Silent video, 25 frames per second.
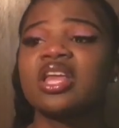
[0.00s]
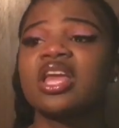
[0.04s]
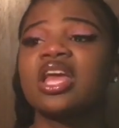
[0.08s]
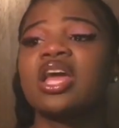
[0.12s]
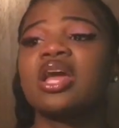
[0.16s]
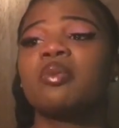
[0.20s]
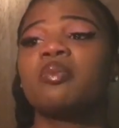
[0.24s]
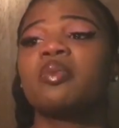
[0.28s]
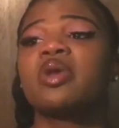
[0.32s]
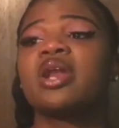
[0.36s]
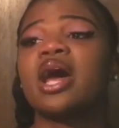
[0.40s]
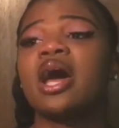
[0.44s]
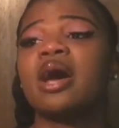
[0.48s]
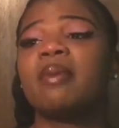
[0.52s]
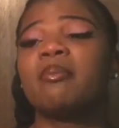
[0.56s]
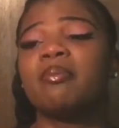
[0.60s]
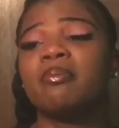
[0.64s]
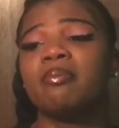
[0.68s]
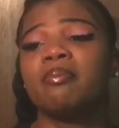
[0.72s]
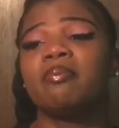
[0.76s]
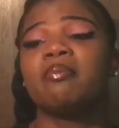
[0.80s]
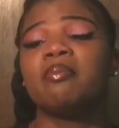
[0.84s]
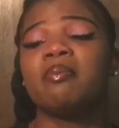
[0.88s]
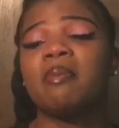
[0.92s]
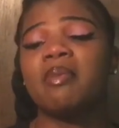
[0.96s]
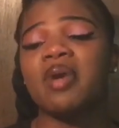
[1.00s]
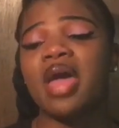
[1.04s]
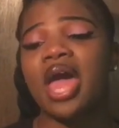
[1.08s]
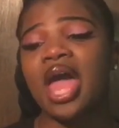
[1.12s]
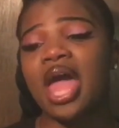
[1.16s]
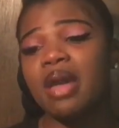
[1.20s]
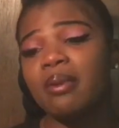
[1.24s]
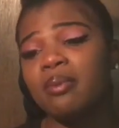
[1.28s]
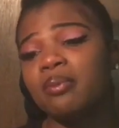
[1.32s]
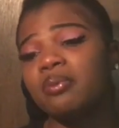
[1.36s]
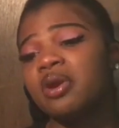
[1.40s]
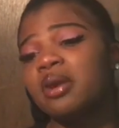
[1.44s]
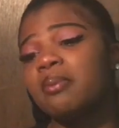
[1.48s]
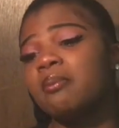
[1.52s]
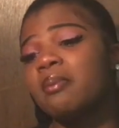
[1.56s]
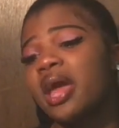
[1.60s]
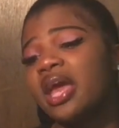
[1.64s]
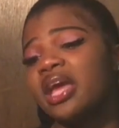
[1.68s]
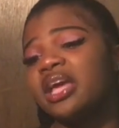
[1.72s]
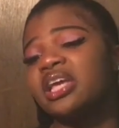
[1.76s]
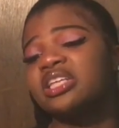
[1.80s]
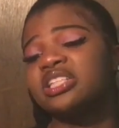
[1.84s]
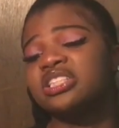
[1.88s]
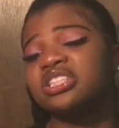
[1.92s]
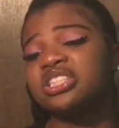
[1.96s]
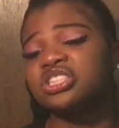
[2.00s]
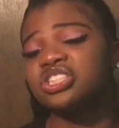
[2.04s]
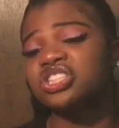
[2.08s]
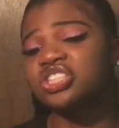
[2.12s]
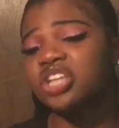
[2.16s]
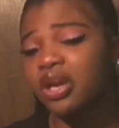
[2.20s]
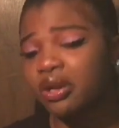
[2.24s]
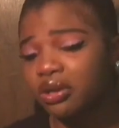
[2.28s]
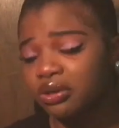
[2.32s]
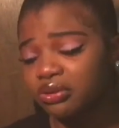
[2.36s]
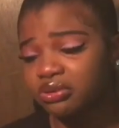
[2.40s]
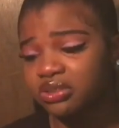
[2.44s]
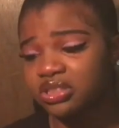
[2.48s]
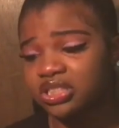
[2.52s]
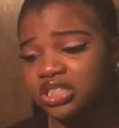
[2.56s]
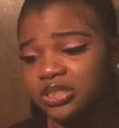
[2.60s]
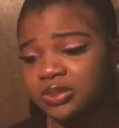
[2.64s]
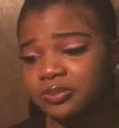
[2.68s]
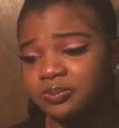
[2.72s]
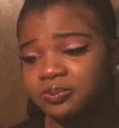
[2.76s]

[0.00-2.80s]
And when I'm able to make it to church,